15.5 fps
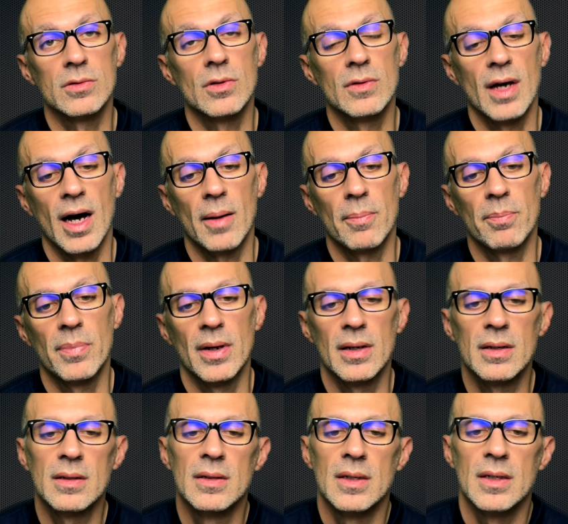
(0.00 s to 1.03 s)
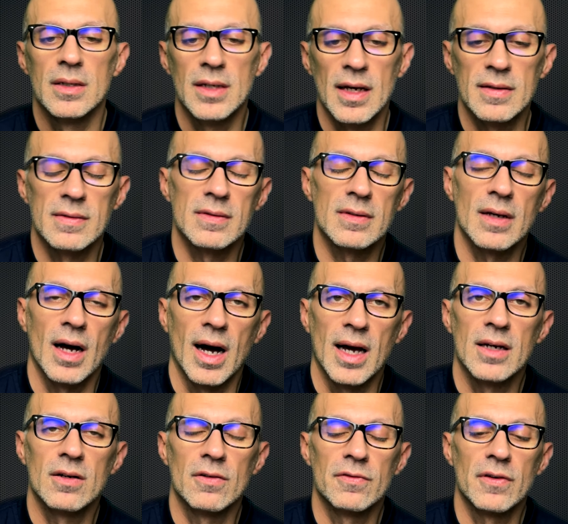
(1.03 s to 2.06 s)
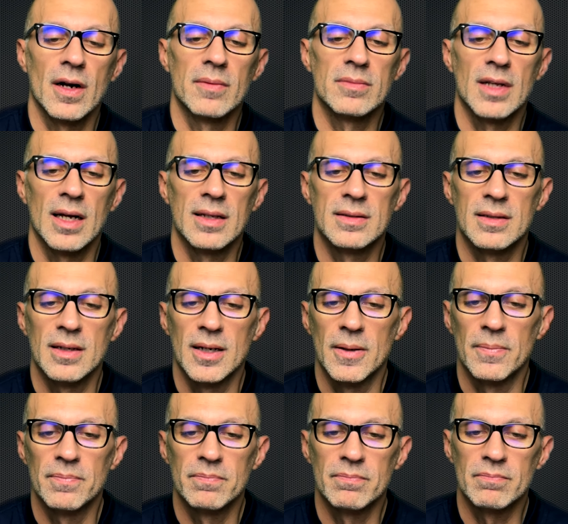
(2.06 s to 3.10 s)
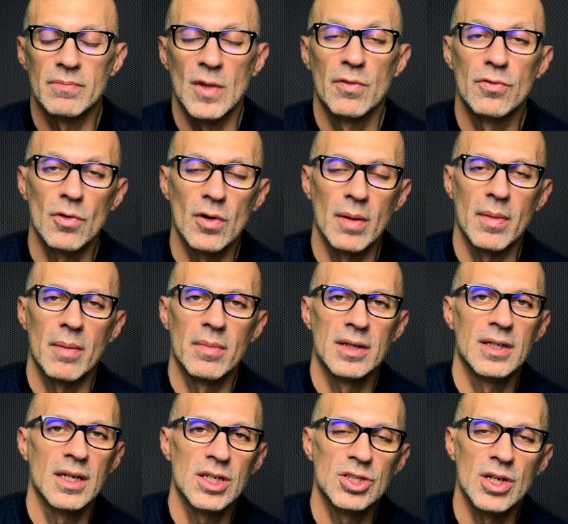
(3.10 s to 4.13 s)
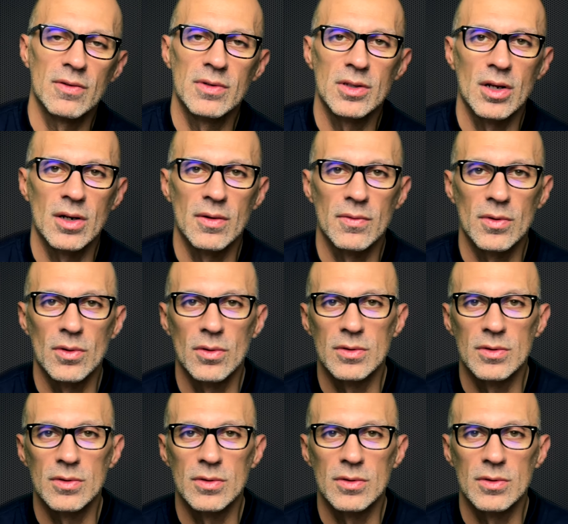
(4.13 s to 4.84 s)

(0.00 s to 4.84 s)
to the Upper. Yes, I confirm that um, if you remember the initial video review,